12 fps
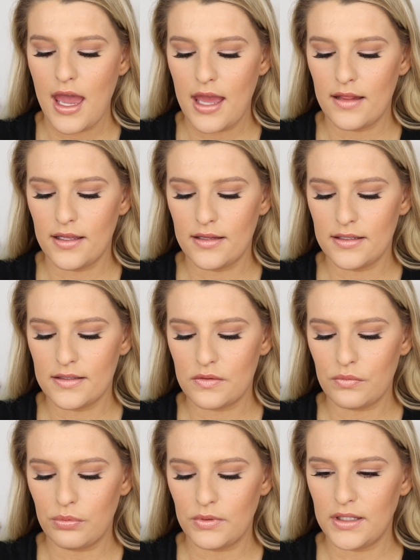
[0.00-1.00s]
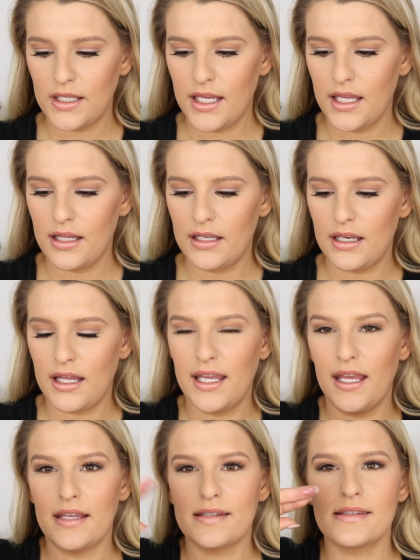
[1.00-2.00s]
And then this really
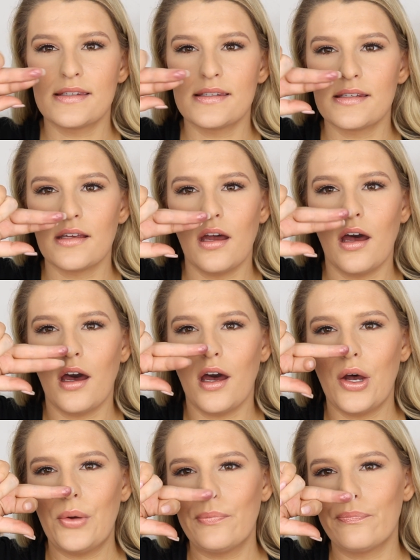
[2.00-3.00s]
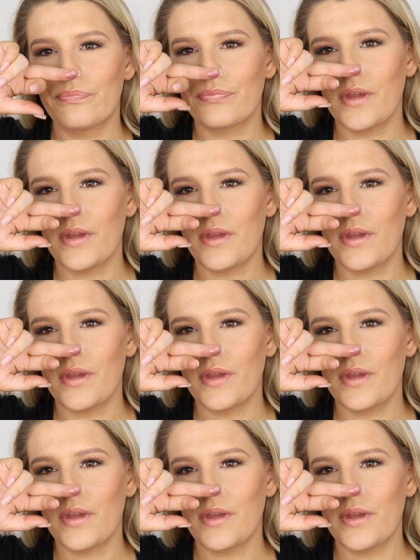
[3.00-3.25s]
nice, um,